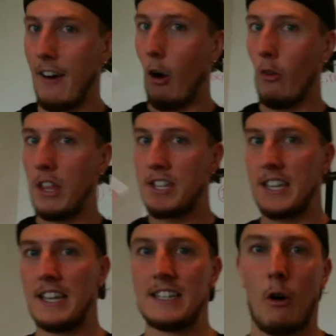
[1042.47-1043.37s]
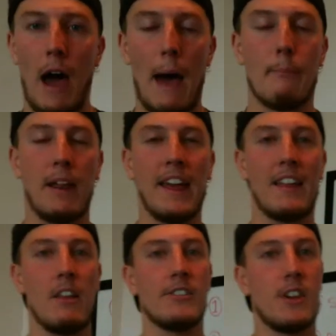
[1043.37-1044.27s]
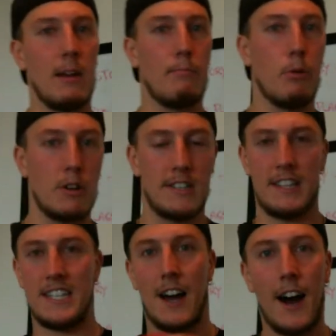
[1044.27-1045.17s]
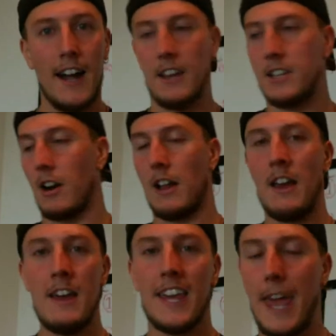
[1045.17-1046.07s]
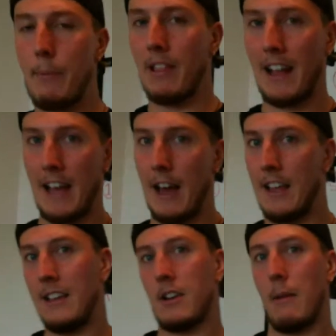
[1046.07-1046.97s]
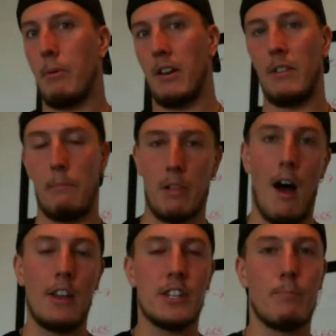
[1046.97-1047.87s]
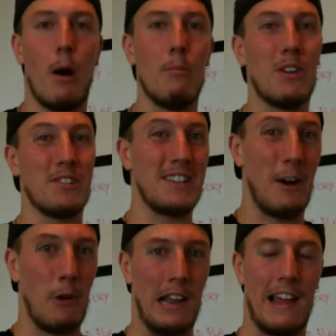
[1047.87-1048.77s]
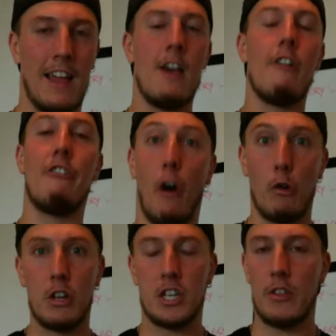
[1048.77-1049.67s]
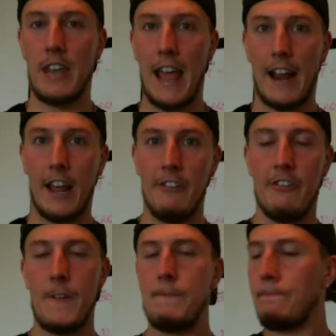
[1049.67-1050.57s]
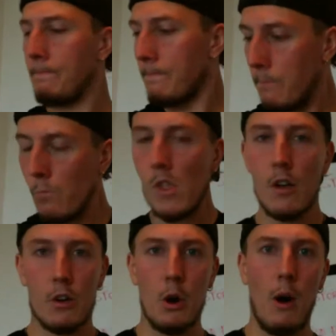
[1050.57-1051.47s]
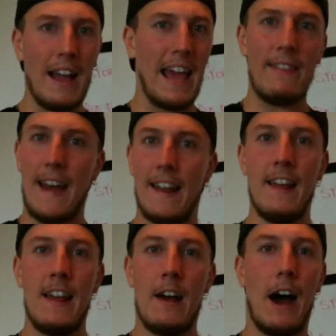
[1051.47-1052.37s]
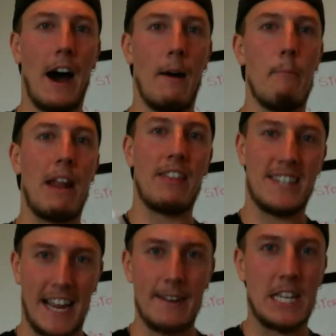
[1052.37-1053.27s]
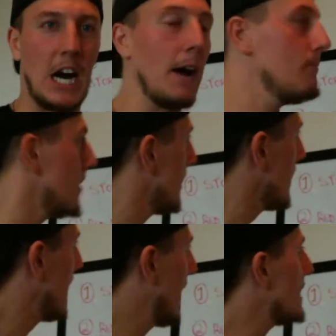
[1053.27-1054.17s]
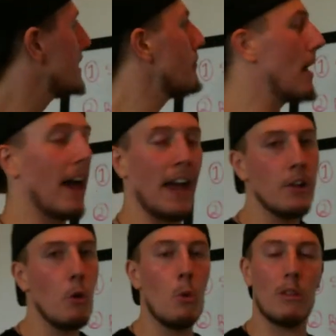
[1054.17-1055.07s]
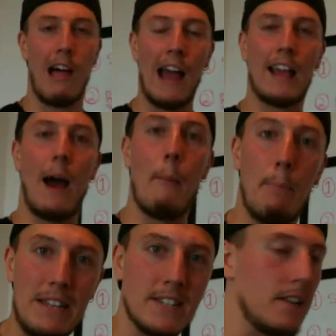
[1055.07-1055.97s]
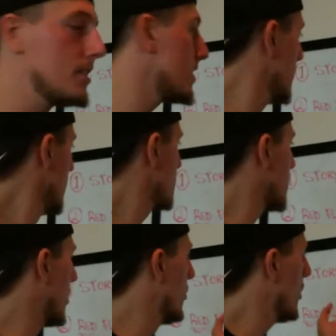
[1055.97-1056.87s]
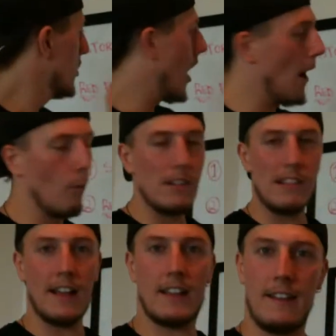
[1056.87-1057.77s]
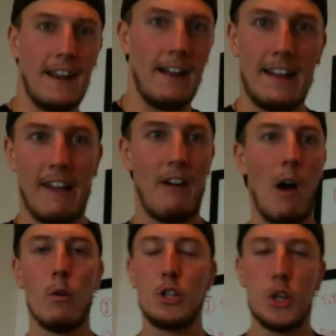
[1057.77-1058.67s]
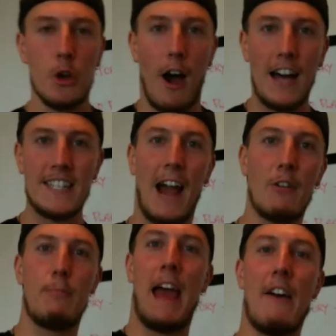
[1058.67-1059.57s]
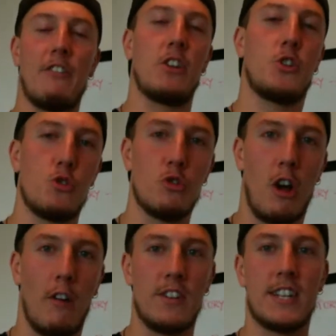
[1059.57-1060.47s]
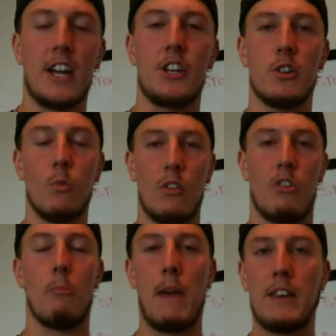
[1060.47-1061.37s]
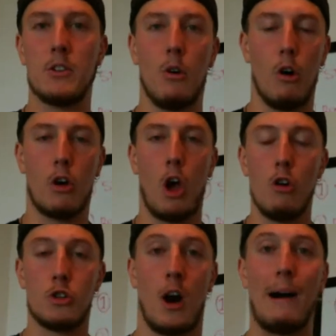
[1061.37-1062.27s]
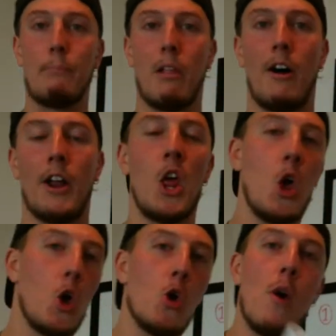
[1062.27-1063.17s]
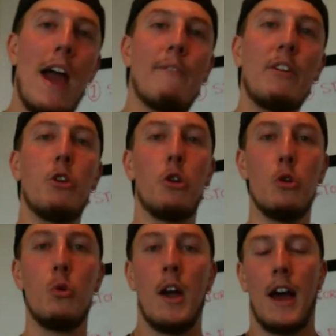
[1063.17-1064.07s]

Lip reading: all this is all happening, and you're trying to put it to the side, you're trying to keep it you try to put it in the blind spot because you don't want to focus on the negative. Cool, I get that. But at the same time, is it paying you like a business? So I would if I was you guys, I would be having a true conversation with your mentor or coach or upline, whoever you,